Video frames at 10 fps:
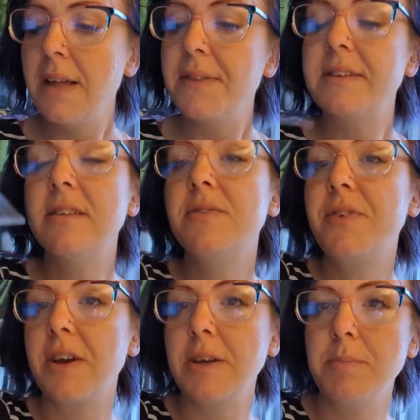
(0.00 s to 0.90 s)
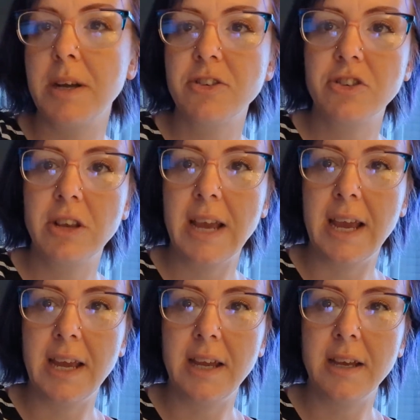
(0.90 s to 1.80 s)
This is very much
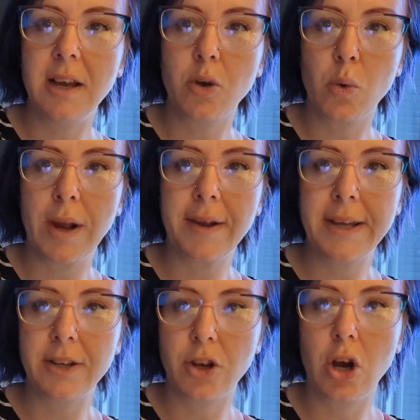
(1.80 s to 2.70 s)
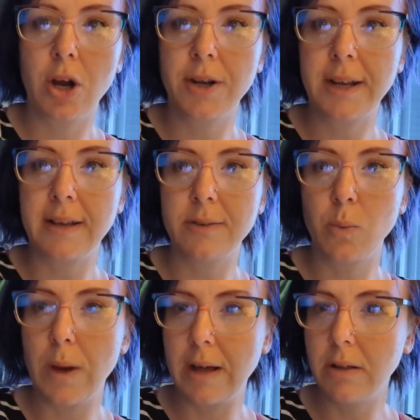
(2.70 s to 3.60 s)
a Aquarian card as
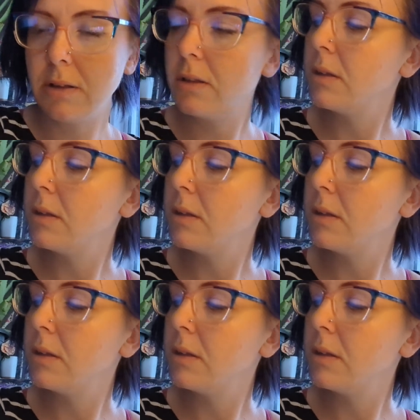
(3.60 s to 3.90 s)
well.